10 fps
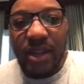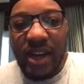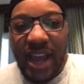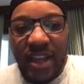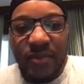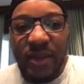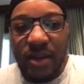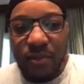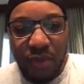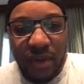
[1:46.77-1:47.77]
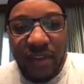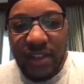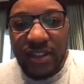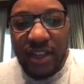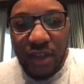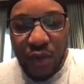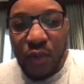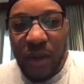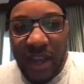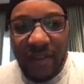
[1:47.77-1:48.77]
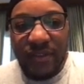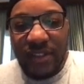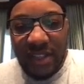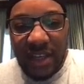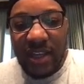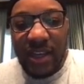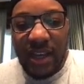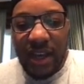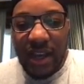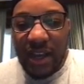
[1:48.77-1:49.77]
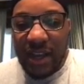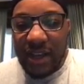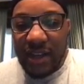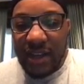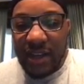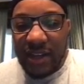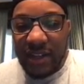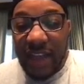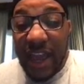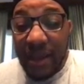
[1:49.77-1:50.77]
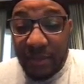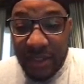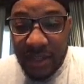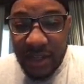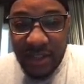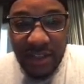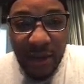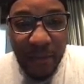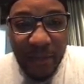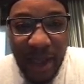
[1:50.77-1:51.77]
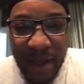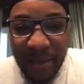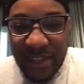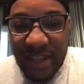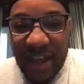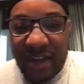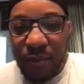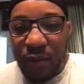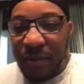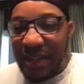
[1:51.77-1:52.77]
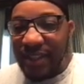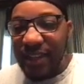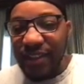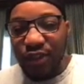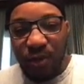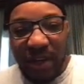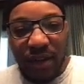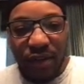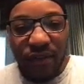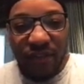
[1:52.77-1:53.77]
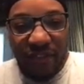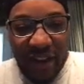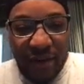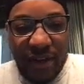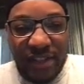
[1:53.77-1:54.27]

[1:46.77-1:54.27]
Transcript: than it has been in previous UFC games. So I'm excited. We're about to get the trailer very